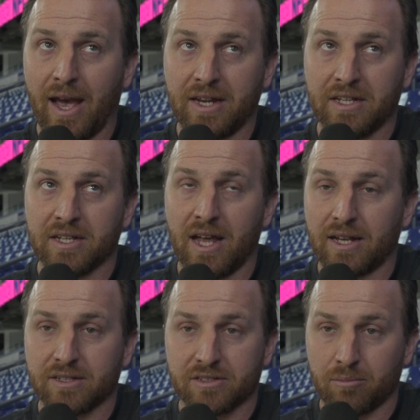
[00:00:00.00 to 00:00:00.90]
and he did
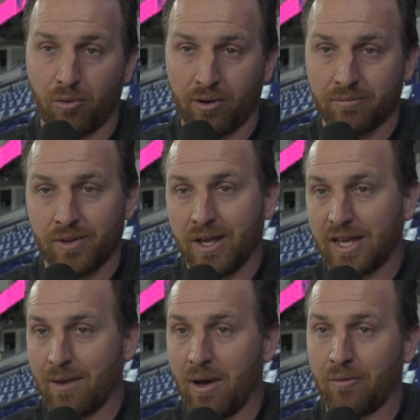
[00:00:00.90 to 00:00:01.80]
not disappoint.
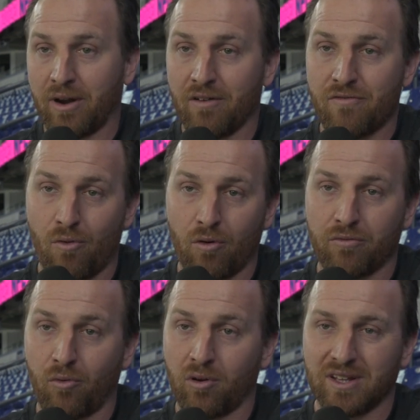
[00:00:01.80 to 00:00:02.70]
Came out ran a
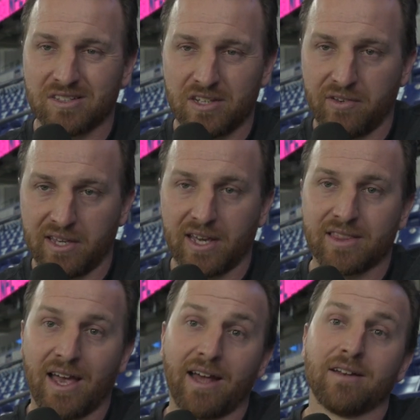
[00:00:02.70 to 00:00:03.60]
4-4. Let's see if he can
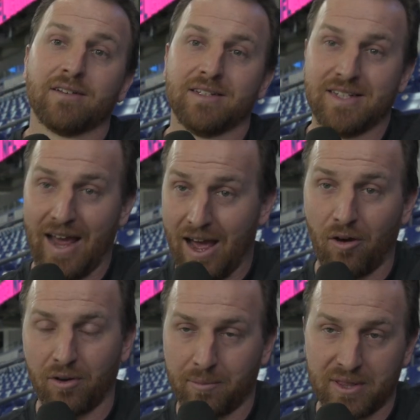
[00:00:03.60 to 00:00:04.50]
get that
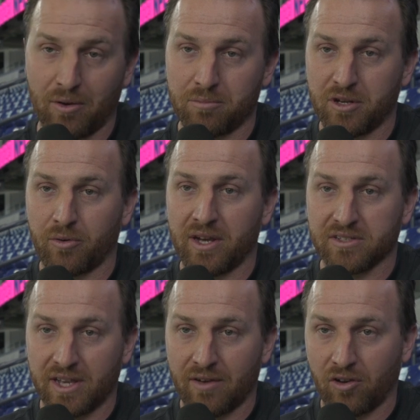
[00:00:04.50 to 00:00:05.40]
down. I mean, that would be
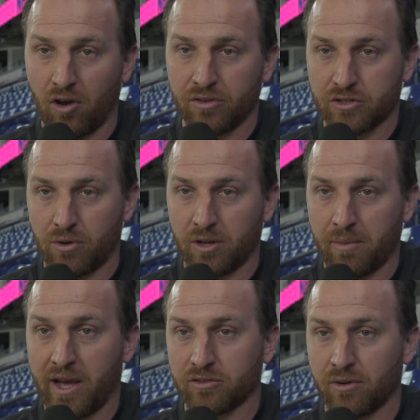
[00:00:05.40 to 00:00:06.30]
crazy having all these running
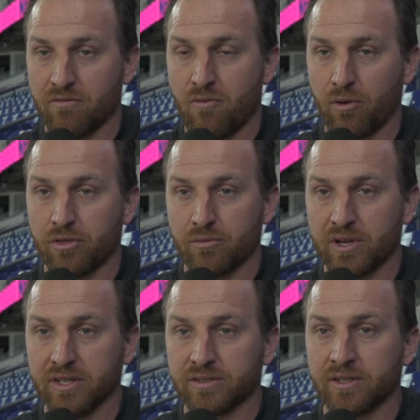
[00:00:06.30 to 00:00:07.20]
backs run four
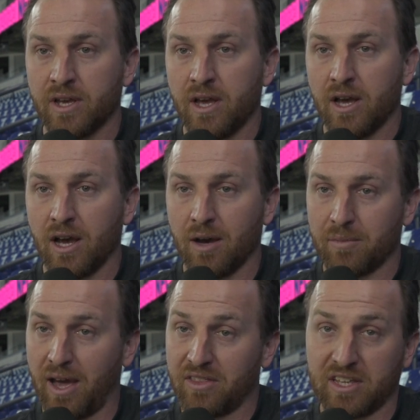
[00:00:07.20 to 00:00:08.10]
threes.
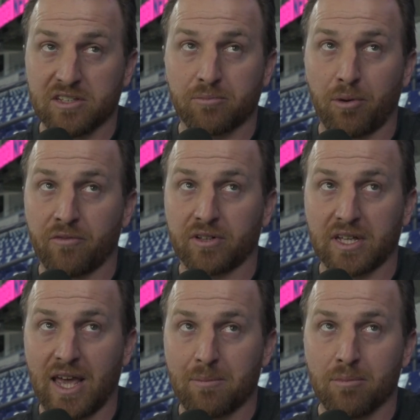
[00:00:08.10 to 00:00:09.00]
Um, I think he's
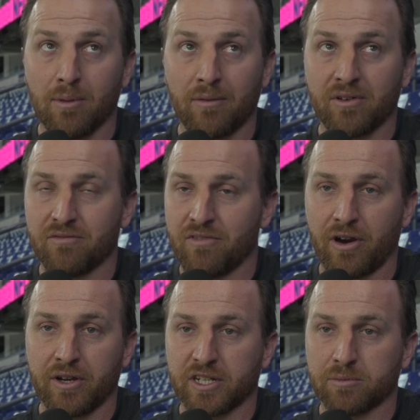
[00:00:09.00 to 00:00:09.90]
perfectly capable of it.
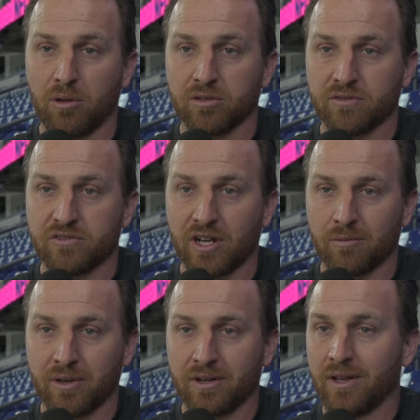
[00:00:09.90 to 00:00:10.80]
Very explosive
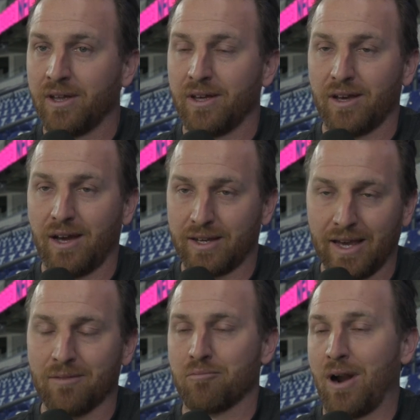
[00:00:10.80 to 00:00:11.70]
gentleman.
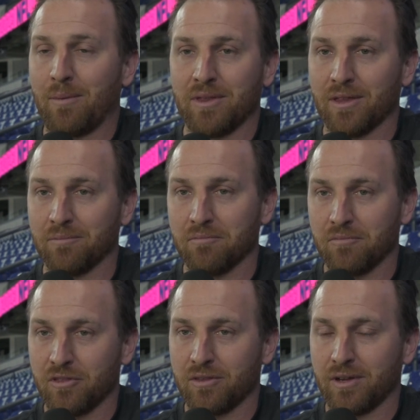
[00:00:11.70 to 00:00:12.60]
Again, probably the
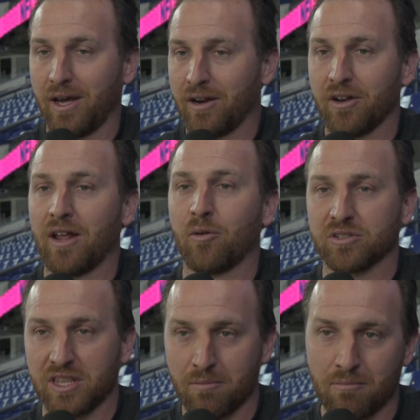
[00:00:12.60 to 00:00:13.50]
I don't, I don't
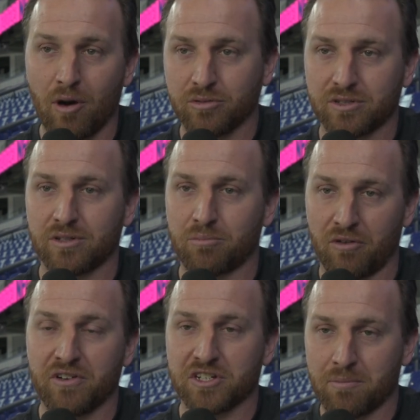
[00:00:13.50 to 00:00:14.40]
want to say the most
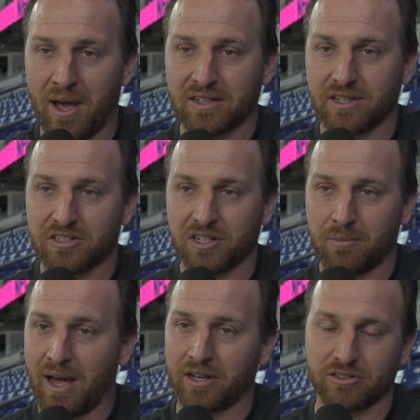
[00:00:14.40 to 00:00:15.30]
proficient pass catching
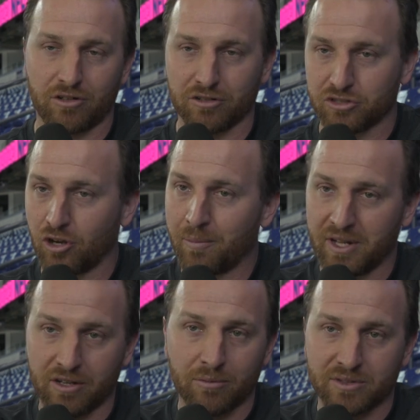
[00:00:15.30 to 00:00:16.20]
back because there are so
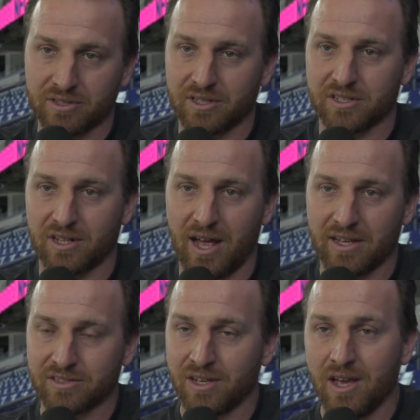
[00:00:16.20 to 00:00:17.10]
many good ones in this
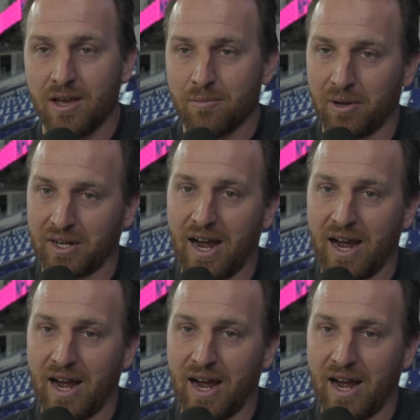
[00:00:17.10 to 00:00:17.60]
class, but a